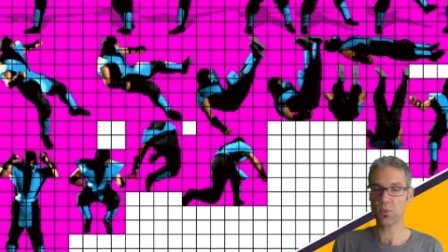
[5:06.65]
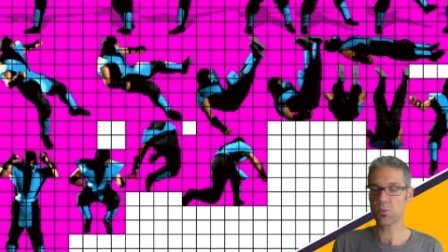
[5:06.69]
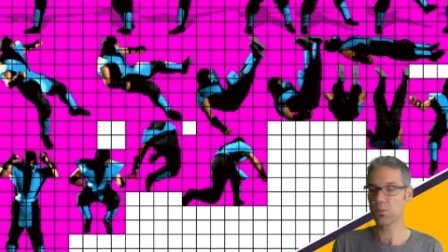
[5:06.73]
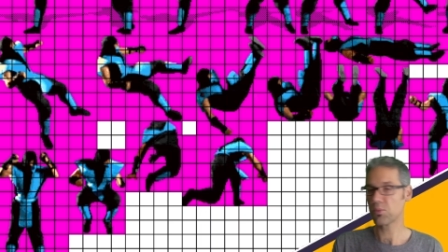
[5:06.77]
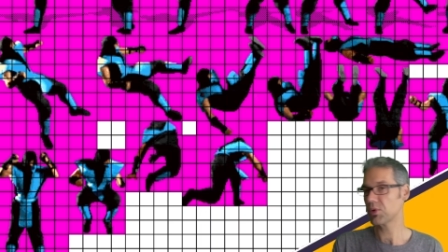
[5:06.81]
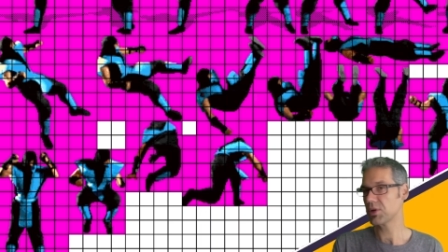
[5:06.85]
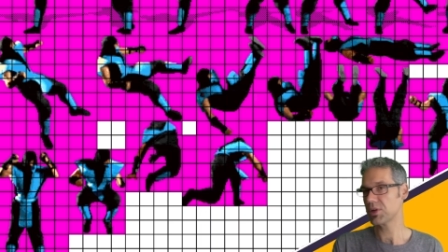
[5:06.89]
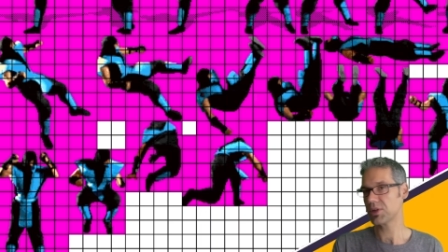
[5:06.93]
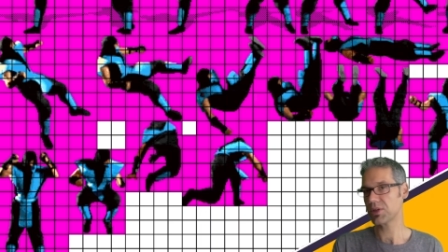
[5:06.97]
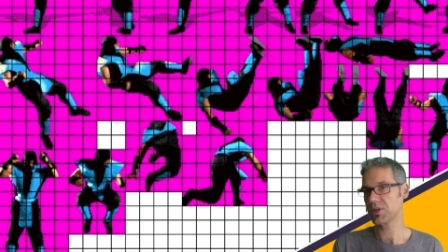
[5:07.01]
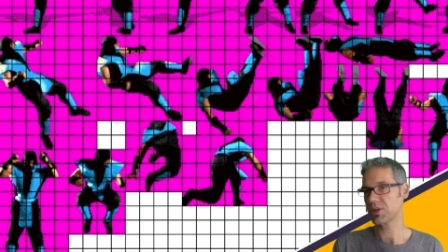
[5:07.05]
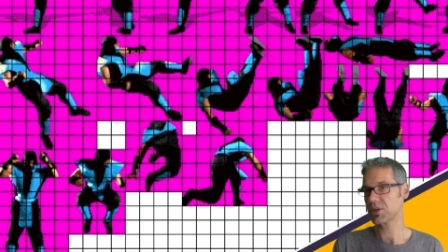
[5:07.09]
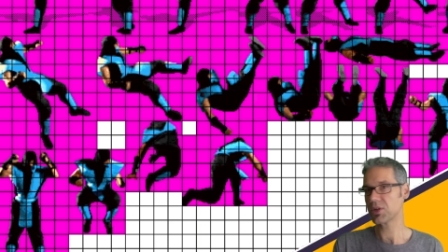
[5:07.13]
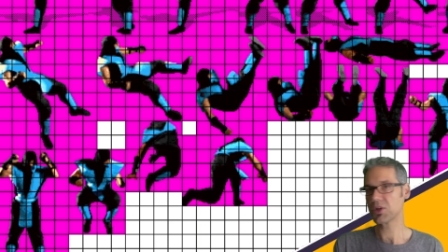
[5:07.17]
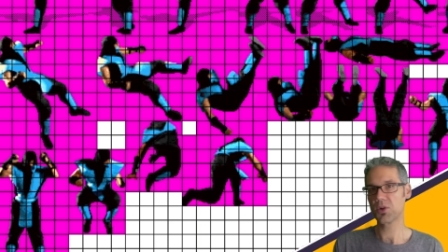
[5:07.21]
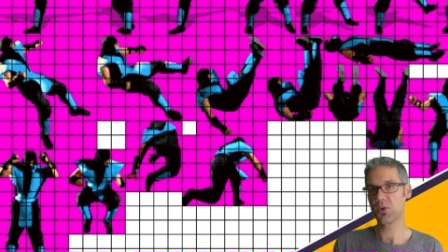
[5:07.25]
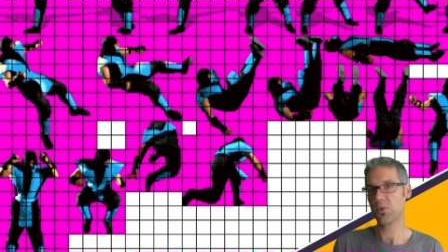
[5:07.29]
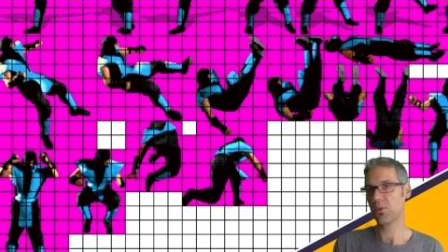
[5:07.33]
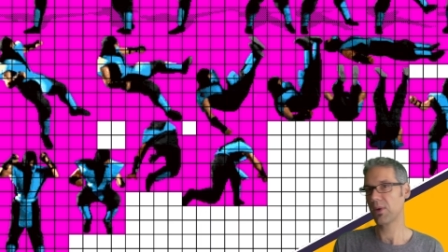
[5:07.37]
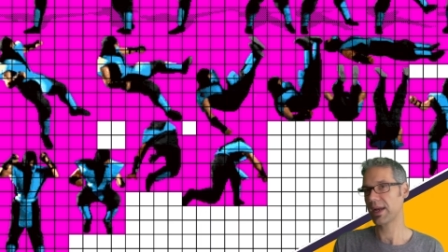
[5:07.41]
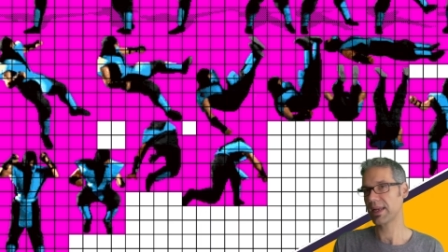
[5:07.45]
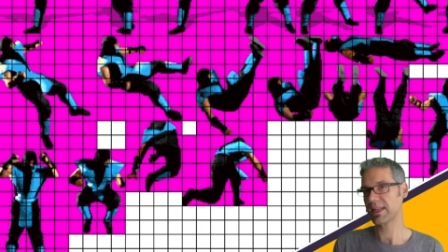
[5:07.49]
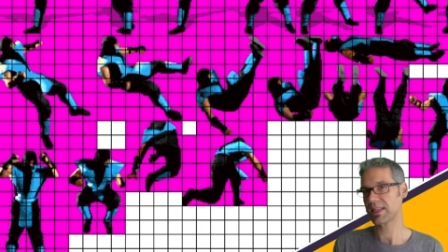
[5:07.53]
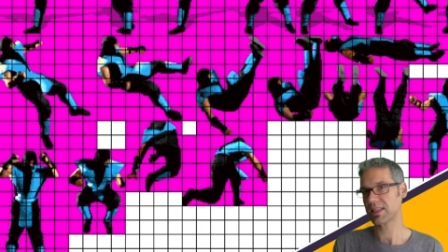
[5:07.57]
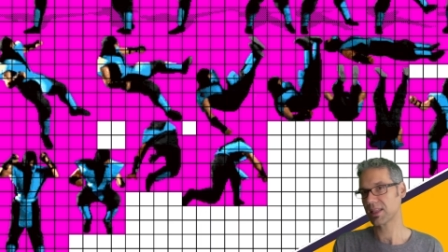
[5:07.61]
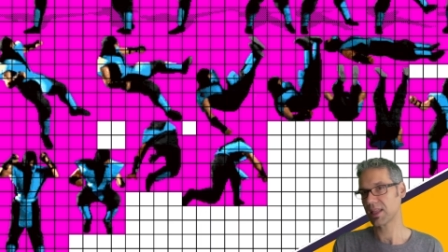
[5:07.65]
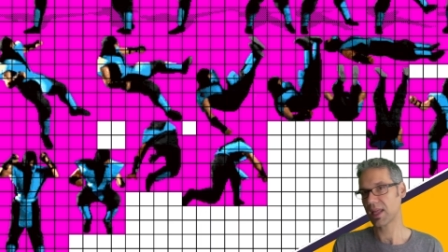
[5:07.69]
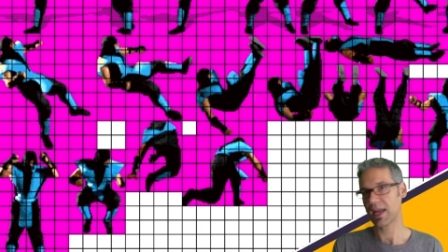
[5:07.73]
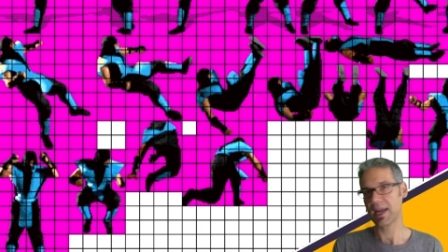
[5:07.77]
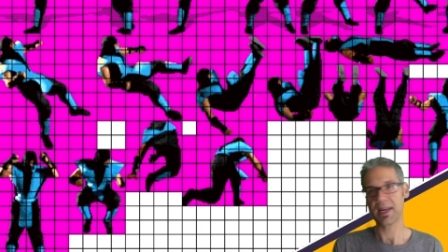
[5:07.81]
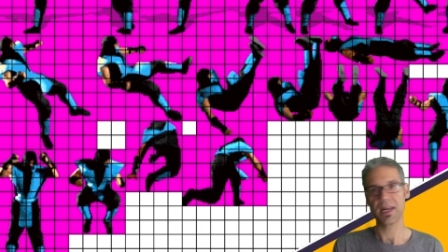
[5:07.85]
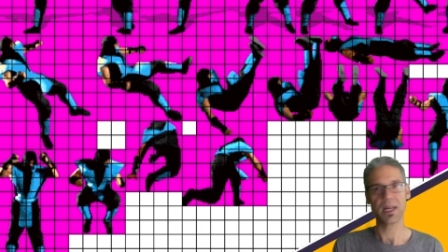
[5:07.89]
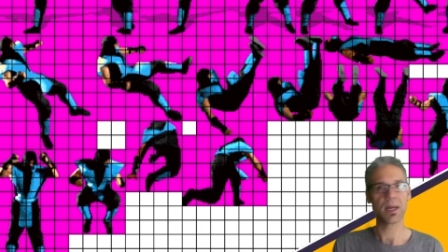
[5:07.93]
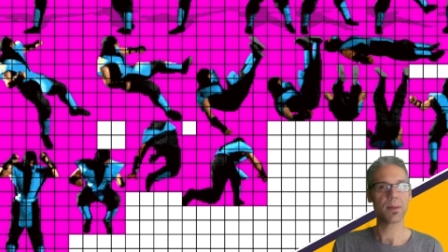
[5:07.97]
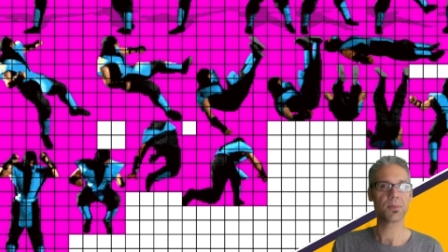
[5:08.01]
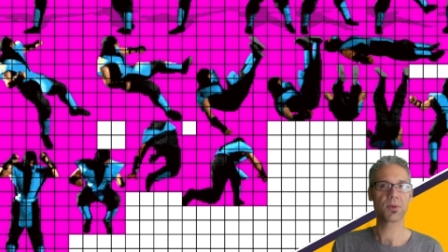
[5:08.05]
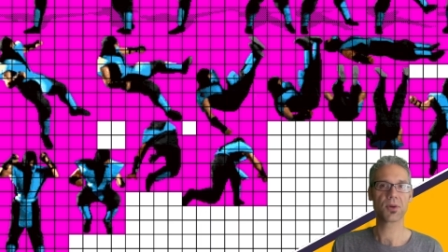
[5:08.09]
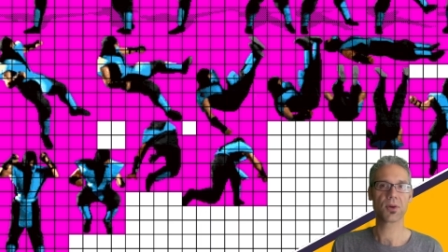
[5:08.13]
wouldn't quite
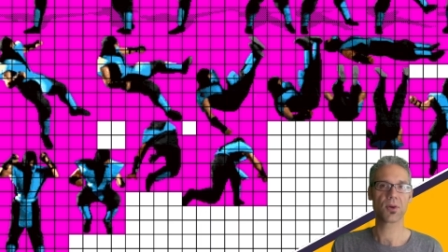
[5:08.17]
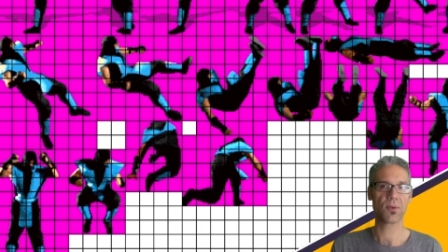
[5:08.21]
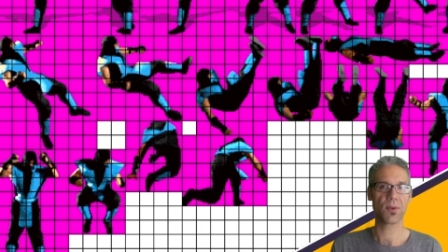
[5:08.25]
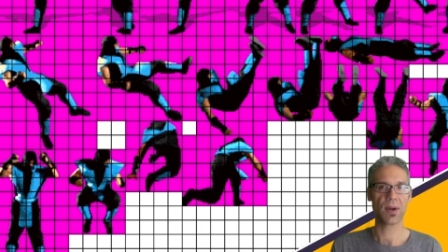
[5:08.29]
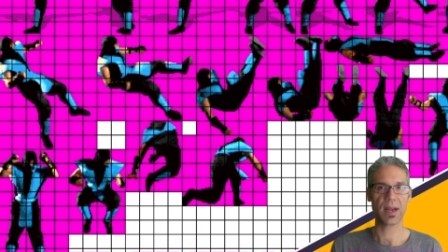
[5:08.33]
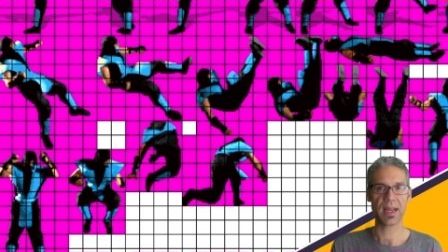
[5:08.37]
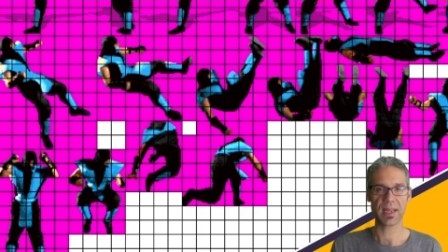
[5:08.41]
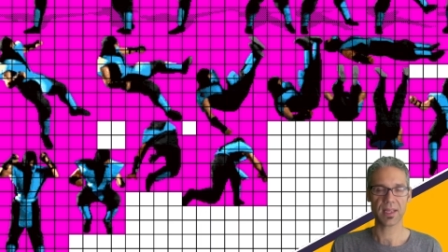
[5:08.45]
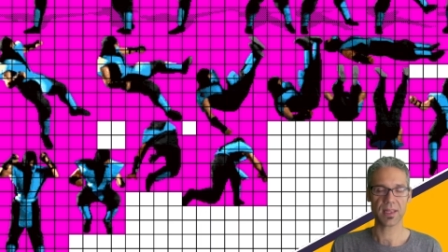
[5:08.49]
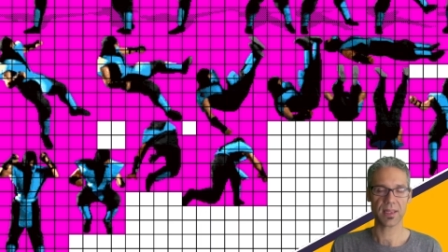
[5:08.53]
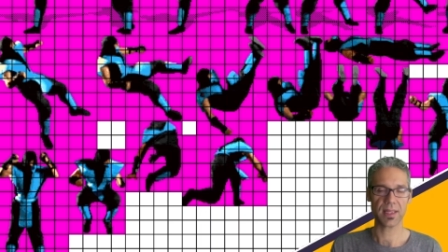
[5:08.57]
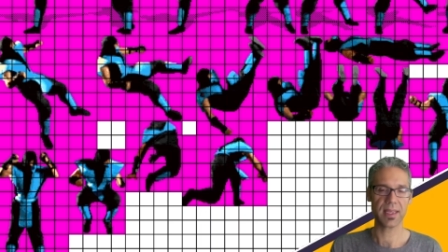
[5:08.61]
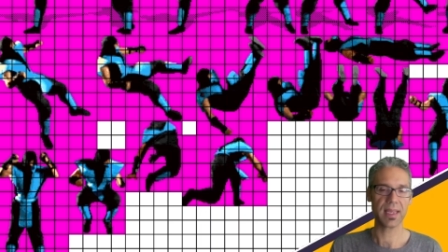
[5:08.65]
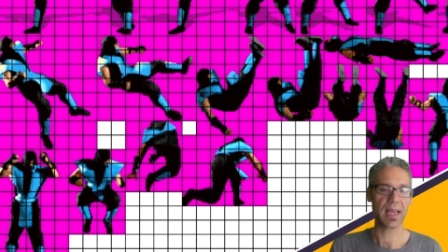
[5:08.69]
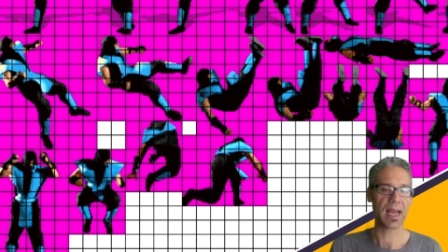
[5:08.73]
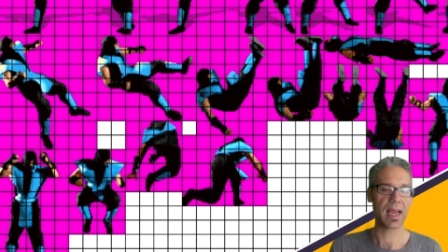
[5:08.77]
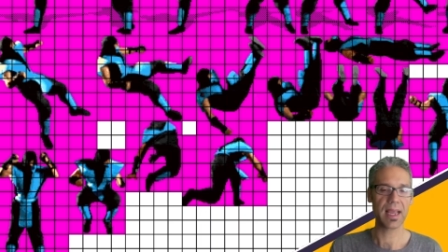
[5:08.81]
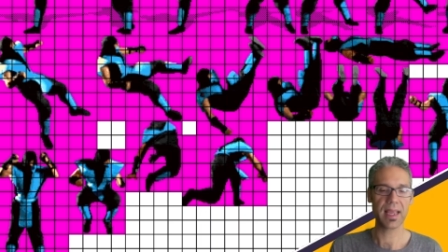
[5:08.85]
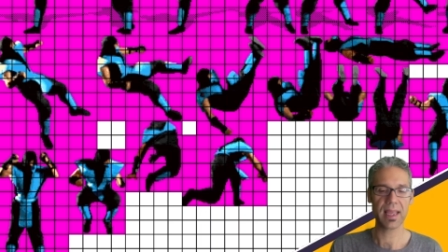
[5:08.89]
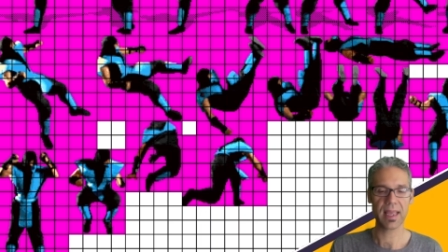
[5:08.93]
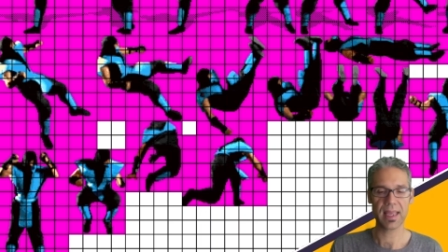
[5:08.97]
line up correctly.